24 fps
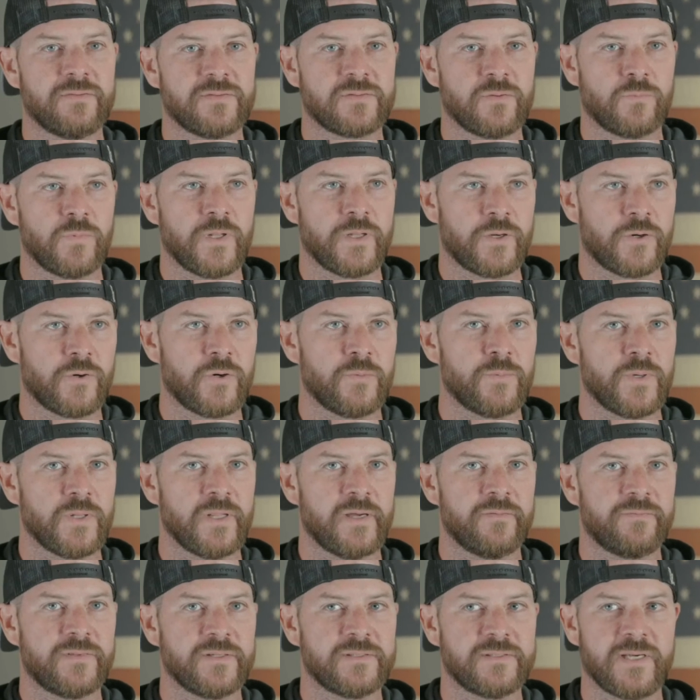someone like her in my
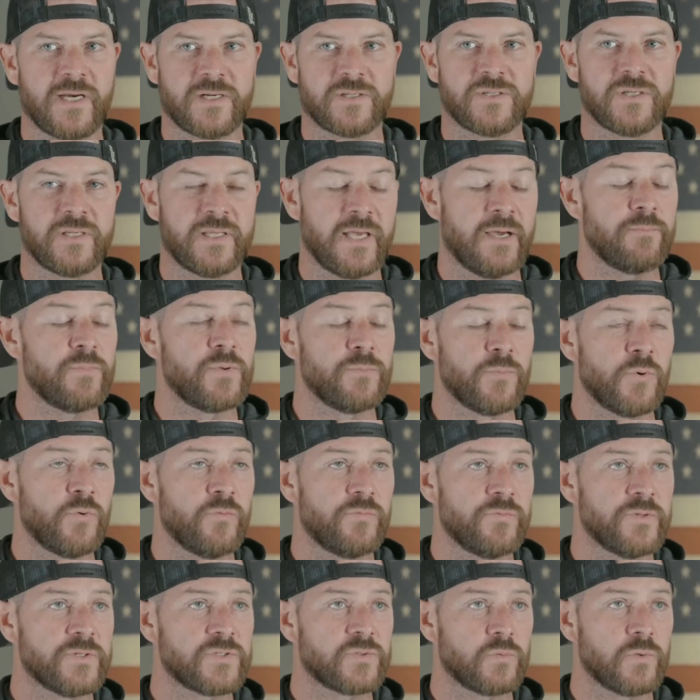life that's actually kept me
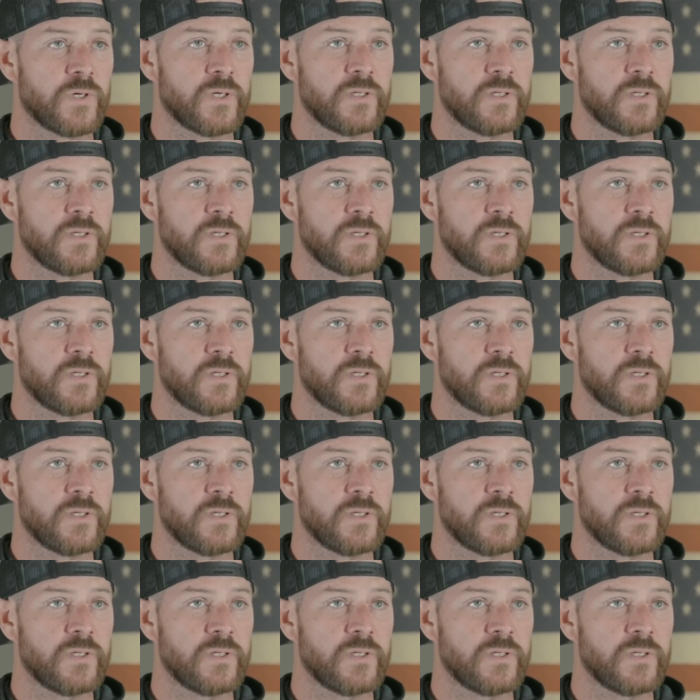moving this way.